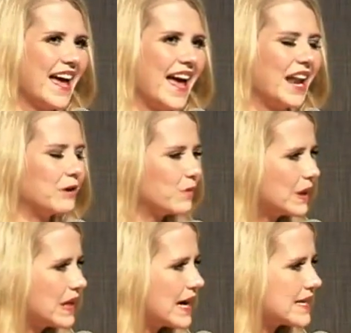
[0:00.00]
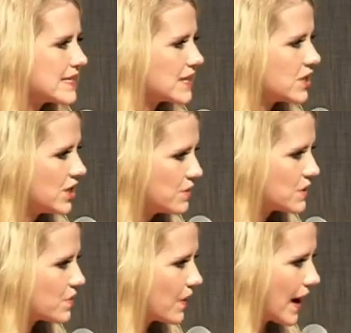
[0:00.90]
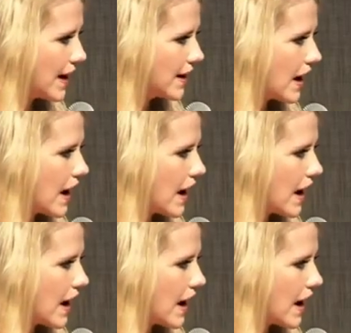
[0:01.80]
And I realized that she was right.